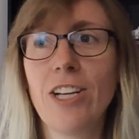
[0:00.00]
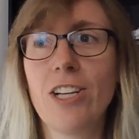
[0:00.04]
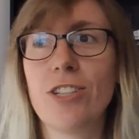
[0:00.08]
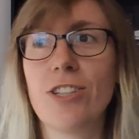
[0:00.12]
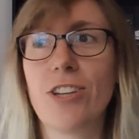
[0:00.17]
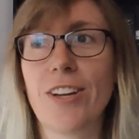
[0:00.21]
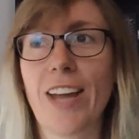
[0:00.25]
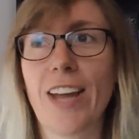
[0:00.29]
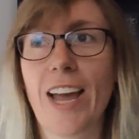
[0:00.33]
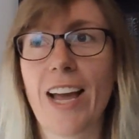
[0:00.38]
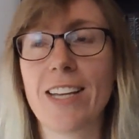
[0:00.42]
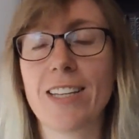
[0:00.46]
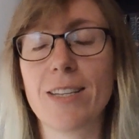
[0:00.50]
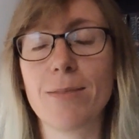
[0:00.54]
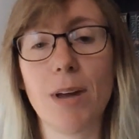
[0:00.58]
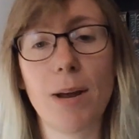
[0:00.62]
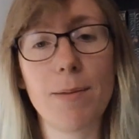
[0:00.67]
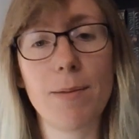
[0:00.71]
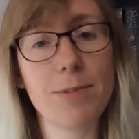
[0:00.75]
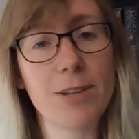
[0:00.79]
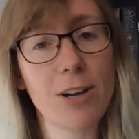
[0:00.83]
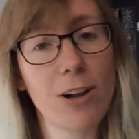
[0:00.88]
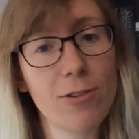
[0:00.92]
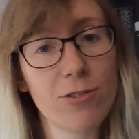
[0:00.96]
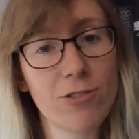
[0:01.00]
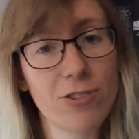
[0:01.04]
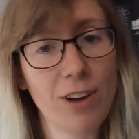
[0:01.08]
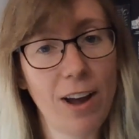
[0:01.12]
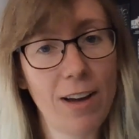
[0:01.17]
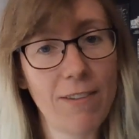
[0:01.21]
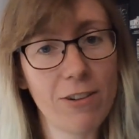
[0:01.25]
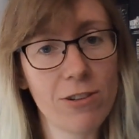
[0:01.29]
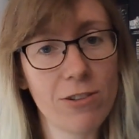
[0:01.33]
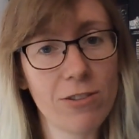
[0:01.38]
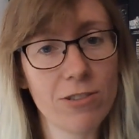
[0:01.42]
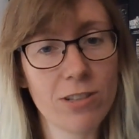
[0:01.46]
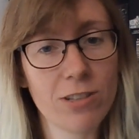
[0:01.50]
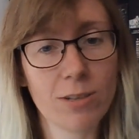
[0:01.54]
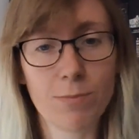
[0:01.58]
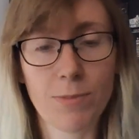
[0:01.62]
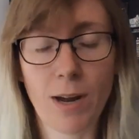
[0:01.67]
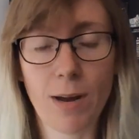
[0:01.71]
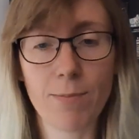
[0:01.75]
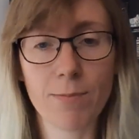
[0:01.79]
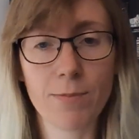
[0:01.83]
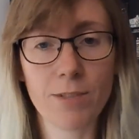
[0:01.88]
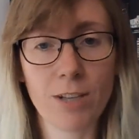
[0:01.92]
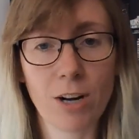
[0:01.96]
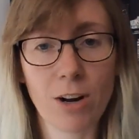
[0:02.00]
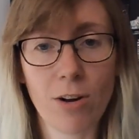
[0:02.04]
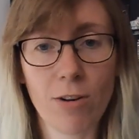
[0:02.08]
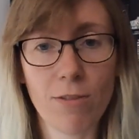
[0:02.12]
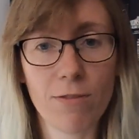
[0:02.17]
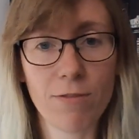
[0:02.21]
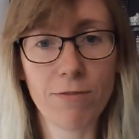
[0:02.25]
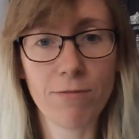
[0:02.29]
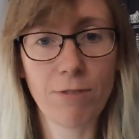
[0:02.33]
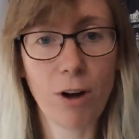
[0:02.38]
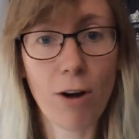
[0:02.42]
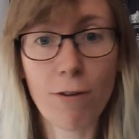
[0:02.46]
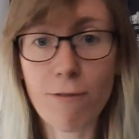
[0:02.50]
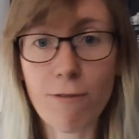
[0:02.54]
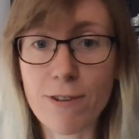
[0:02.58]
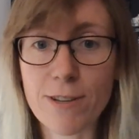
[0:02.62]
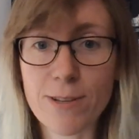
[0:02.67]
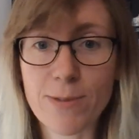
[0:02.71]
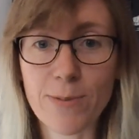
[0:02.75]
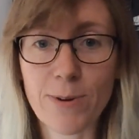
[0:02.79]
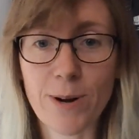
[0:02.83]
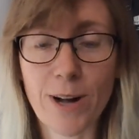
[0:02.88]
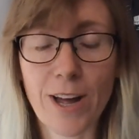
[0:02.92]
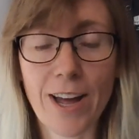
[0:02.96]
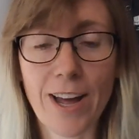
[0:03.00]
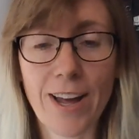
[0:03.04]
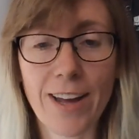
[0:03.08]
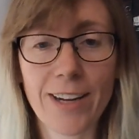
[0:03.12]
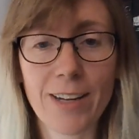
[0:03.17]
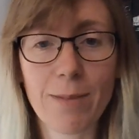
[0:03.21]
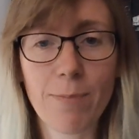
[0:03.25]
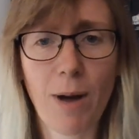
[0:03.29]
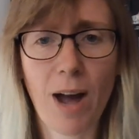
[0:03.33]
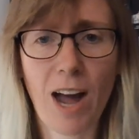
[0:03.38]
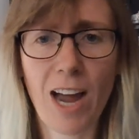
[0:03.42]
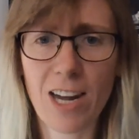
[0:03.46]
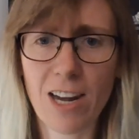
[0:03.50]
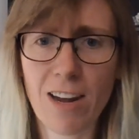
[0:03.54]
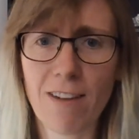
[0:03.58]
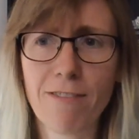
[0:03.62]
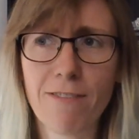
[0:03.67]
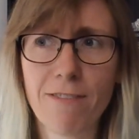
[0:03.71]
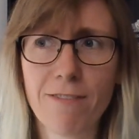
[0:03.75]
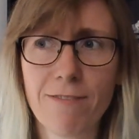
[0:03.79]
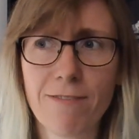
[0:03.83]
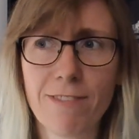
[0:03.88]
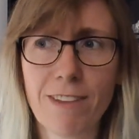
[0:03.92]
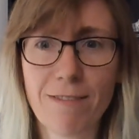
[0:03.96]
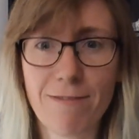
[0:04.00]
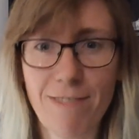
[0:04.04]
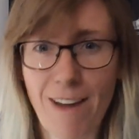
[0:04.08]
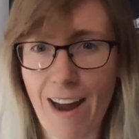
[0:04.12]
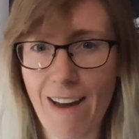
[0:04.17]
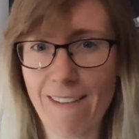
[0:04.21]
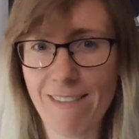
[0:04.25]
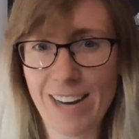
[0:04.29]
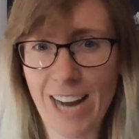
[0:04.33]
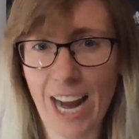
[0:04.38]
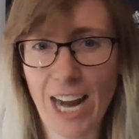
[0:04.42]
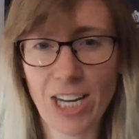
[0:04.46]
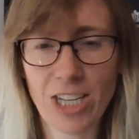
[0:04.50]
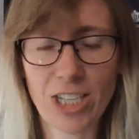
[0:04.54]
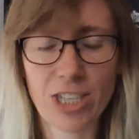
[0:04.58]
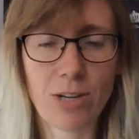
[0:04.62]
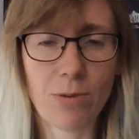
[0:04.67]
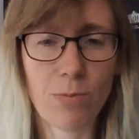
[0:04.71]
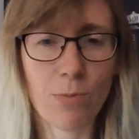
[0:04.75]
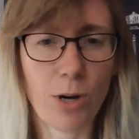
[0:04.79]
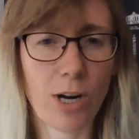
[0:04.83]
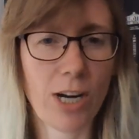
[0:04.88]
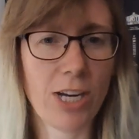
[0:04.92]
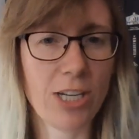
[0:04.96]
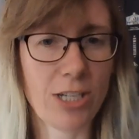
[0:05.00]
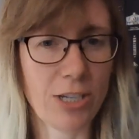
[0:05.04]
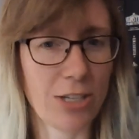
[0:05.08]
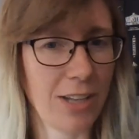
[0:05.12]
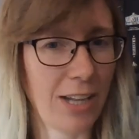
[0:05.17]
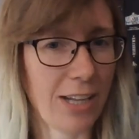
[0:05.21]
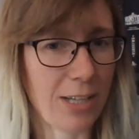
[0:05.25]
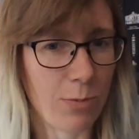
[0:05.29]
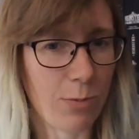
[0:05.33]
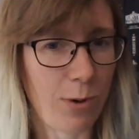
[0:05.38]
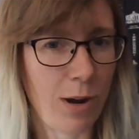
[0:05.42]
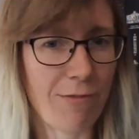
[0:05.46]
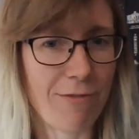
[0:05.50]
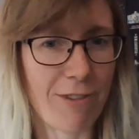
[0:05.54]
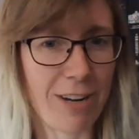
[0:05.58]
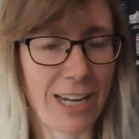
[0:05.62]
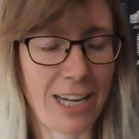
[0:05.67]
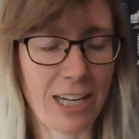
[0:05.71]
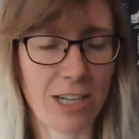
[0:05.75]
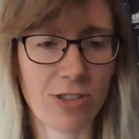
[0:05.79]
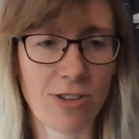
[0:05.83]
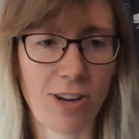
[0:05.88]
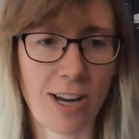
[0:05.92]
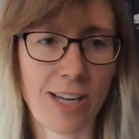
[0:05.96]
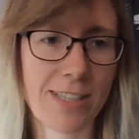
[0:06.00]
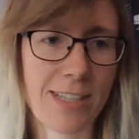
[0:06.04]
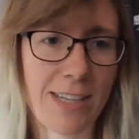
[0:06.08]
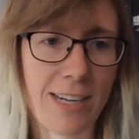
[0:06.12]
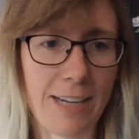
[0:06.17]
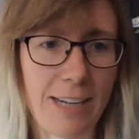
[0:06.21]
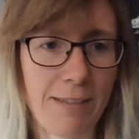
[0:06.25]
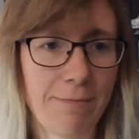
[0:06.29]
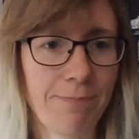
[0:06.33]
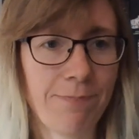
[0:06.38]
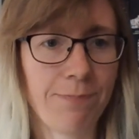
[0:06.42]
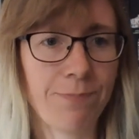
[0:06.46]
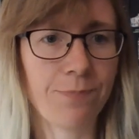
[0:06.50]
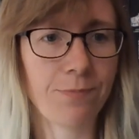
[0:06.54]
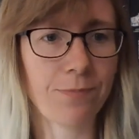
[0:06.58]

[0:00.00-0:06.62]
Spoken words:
So yeah, sometimes a lot of travel, sometimes a lot of office work, but I love the variation in what I do. That's what I'm really interested in.